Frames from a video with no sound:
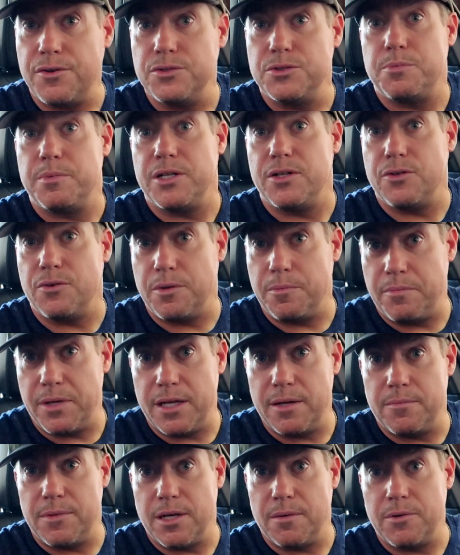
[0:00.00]
who's been doing
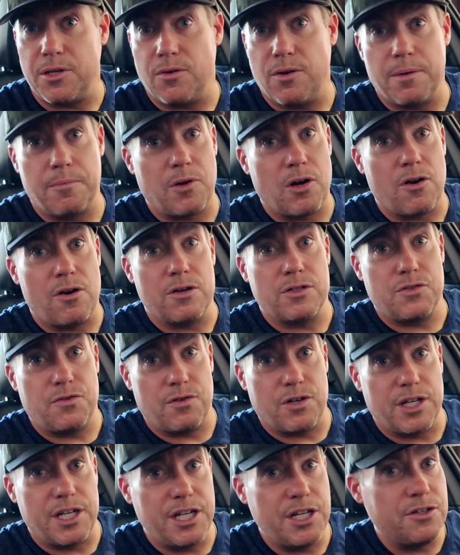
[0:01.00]
BMW M cars
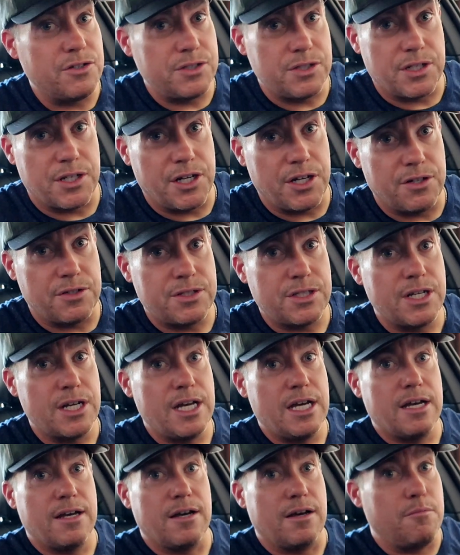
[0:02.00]
for years and years,
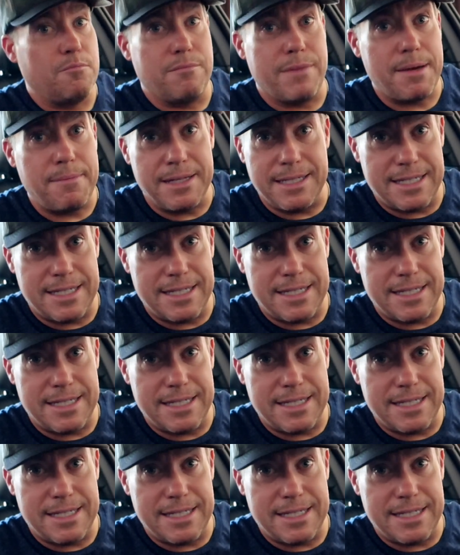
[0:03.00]
maybe